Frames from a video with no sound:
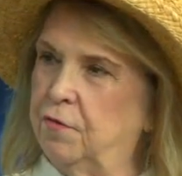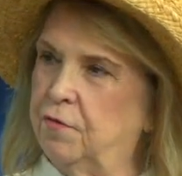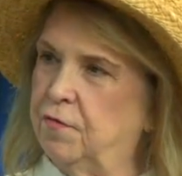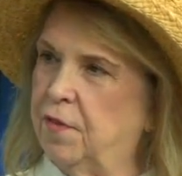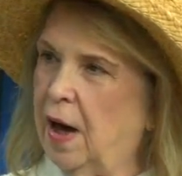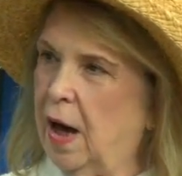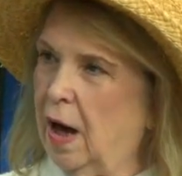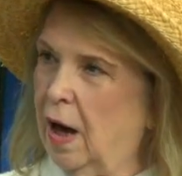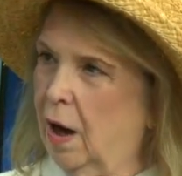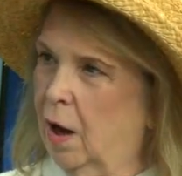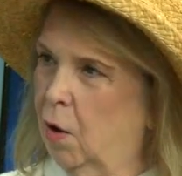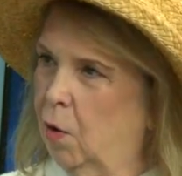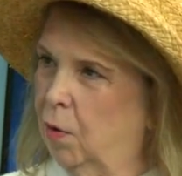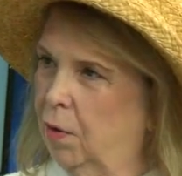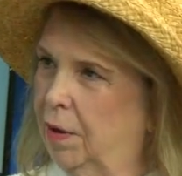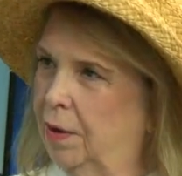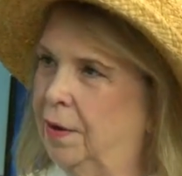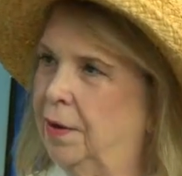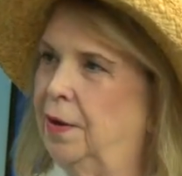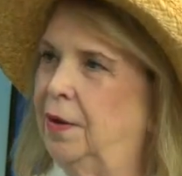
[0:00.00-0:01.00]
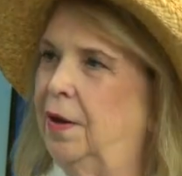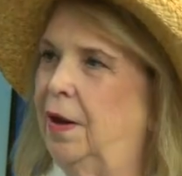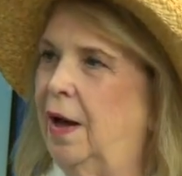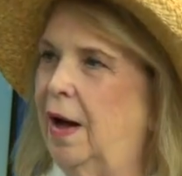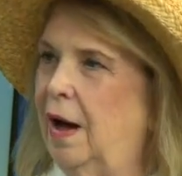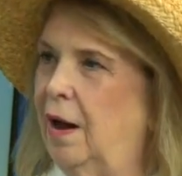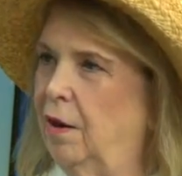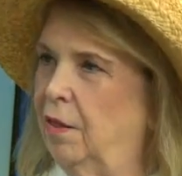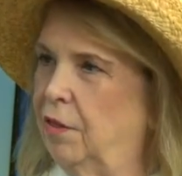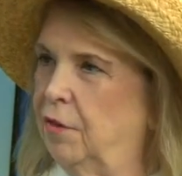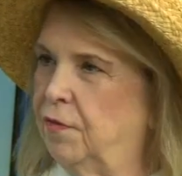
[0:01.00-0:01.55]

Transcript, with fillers: the fall all yeah.